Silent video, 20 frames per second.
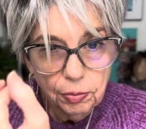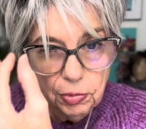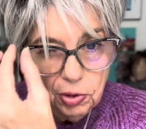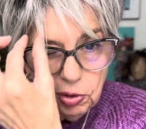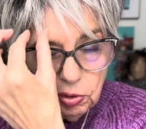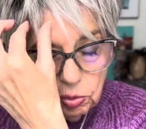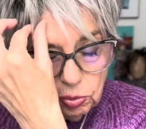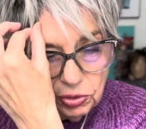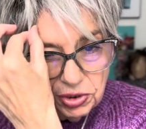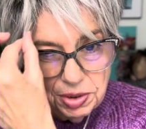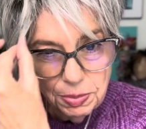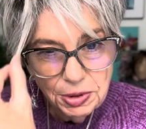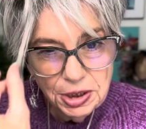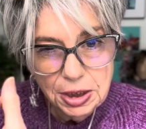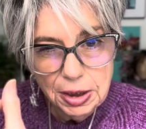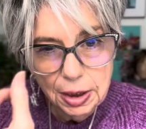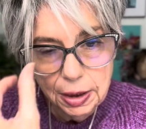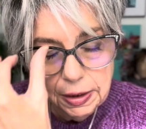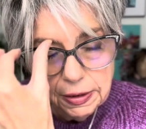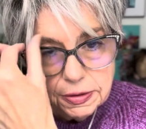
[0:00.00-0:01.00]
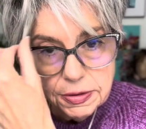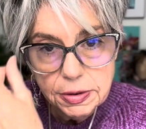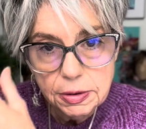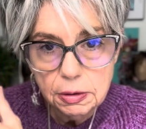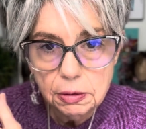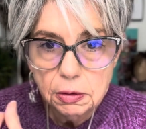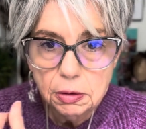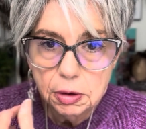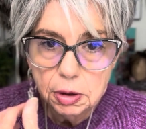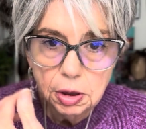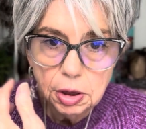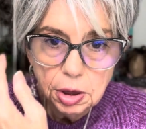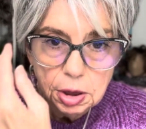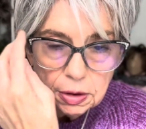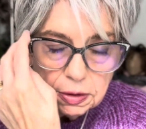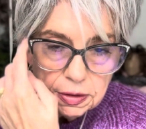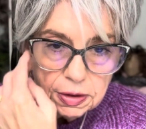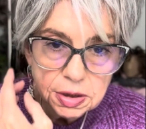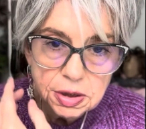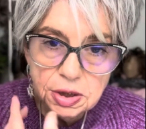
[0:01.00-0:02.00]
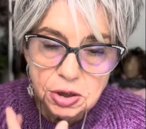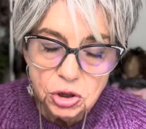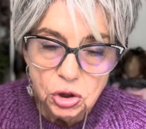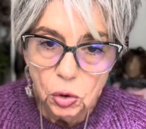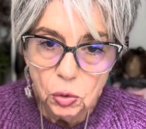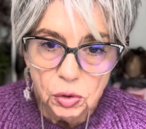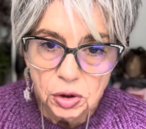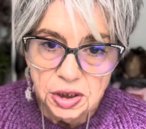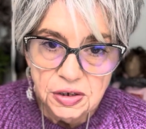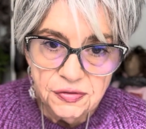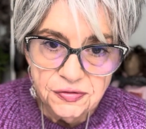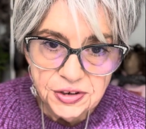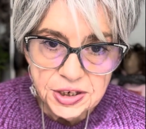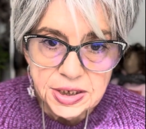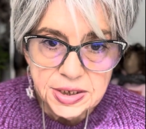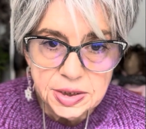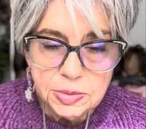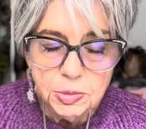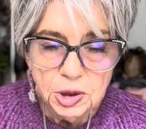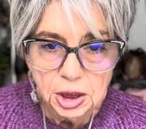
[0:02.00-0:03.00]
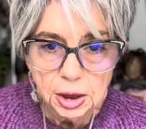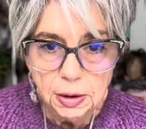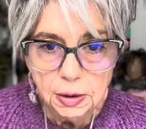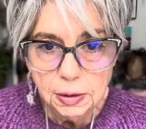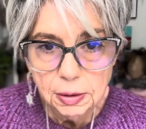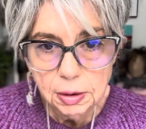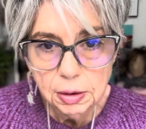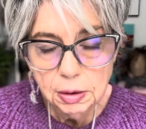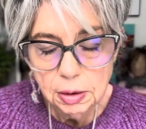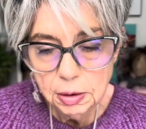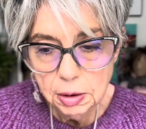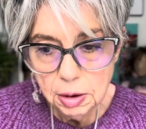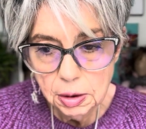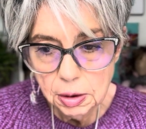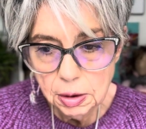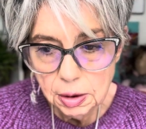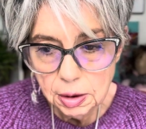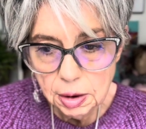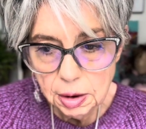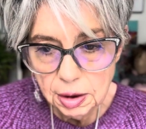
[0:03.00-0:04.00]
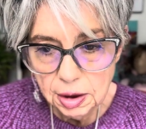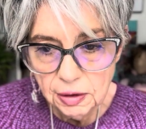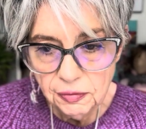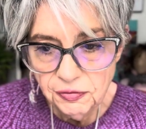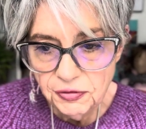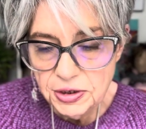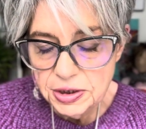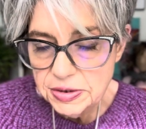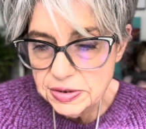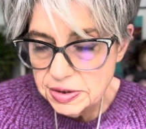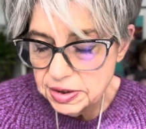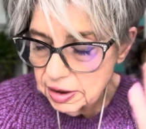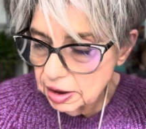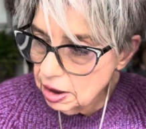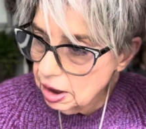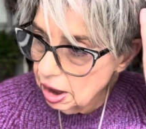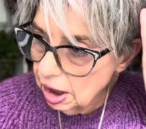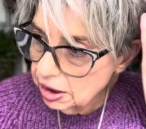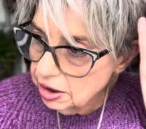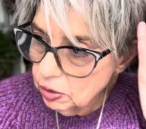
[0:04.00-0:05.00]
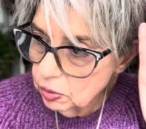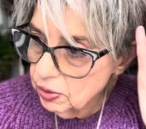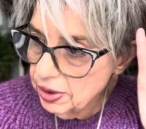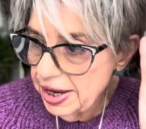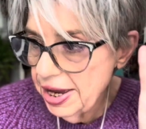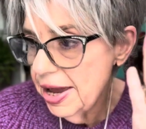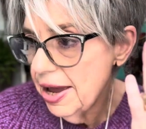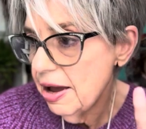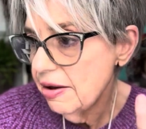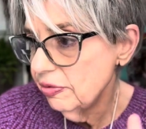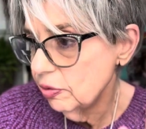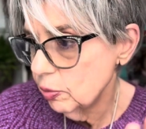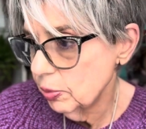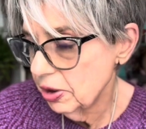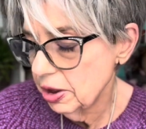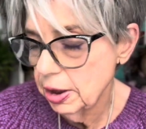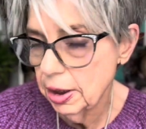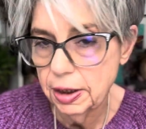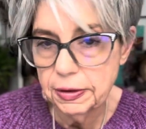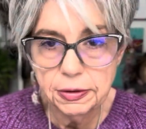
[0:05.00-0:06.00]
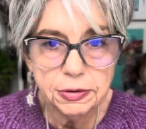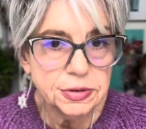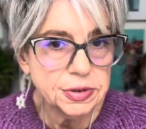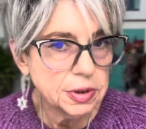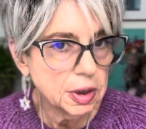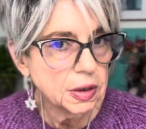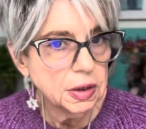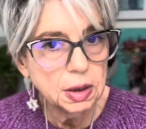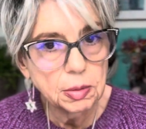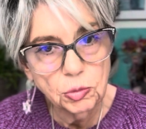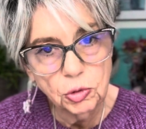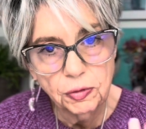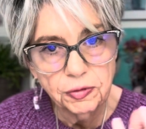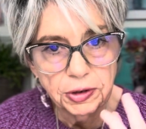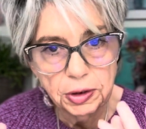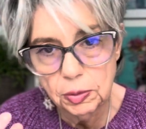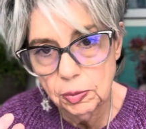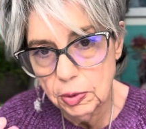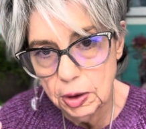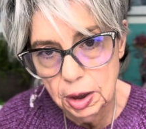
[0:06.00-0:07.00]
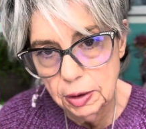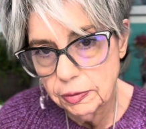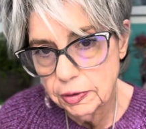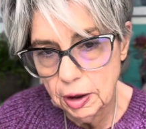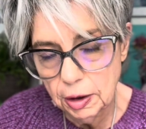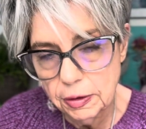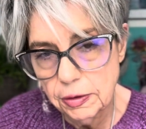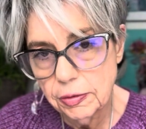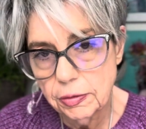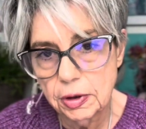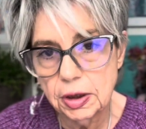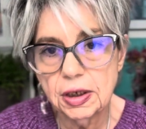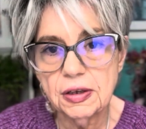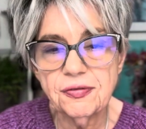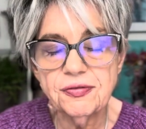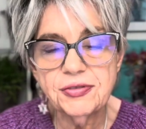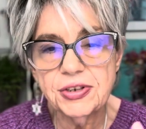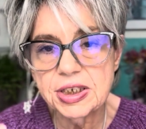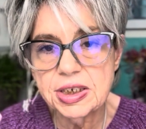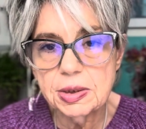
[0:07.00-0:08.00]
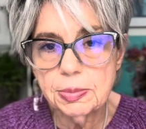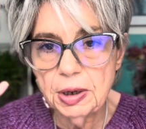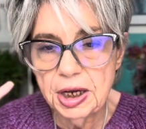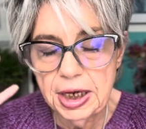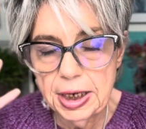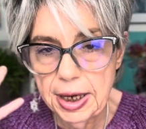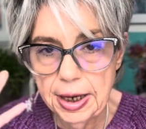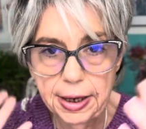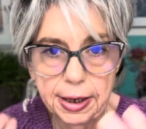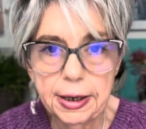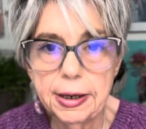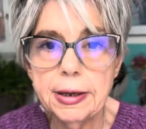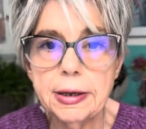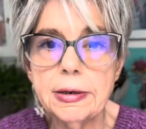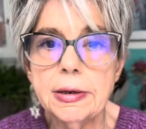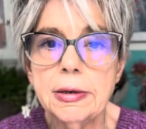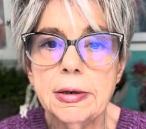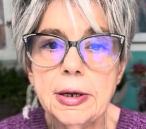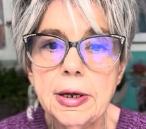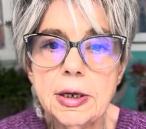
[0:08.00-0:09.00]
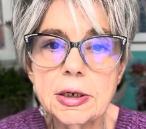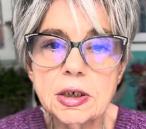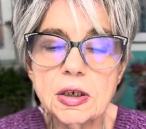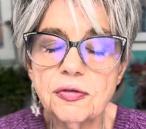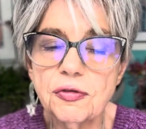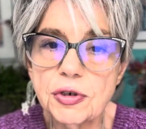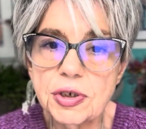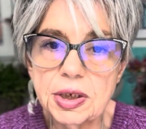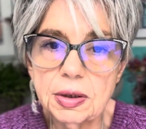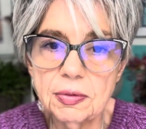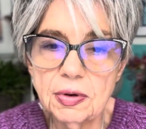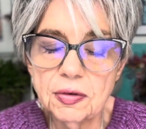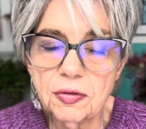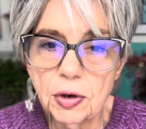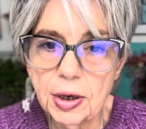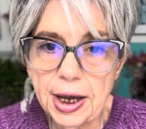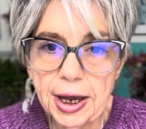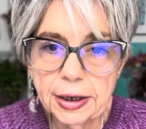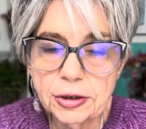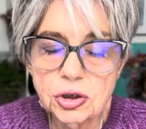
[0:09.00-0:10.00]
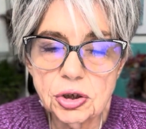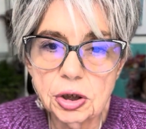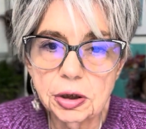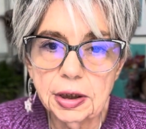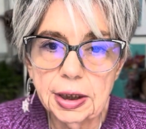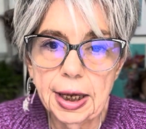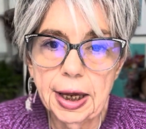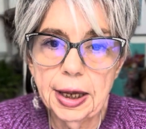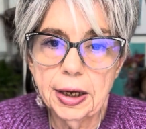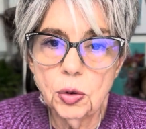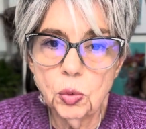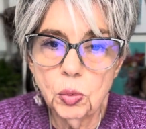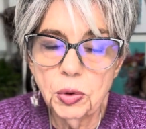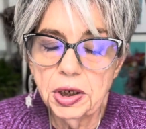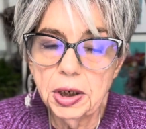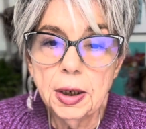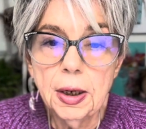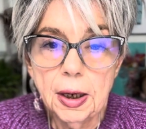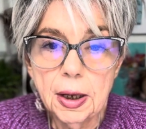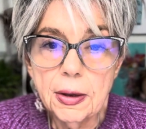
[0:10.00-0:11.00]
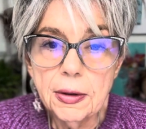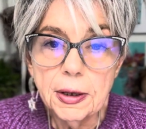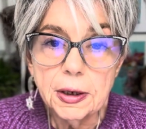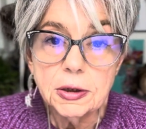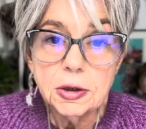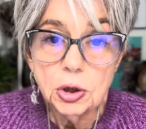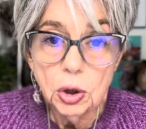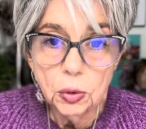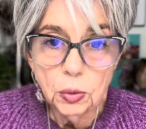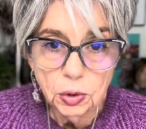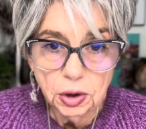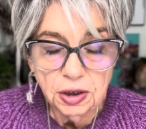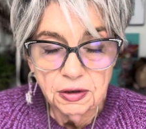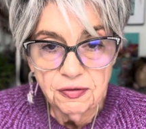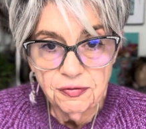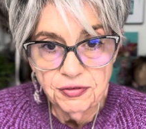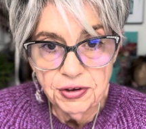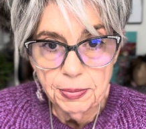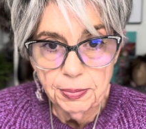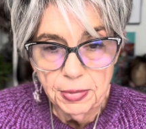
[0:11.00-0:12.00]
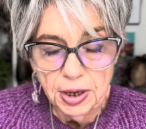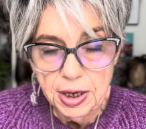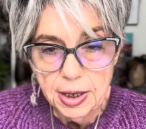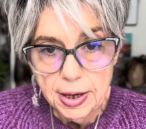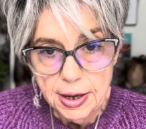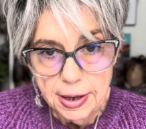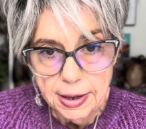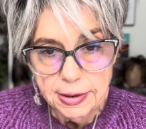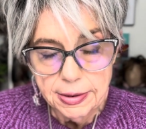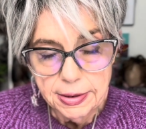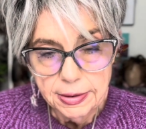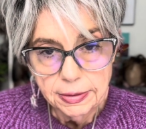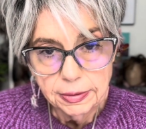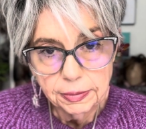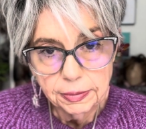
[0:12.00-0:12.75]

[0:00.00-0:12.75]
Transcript: Only because this totally fits me. It feels like I don't have a wig on. There's nothing moving around under it. It fits my head. It's the first time I've ever actually had a wig that totally fit my head.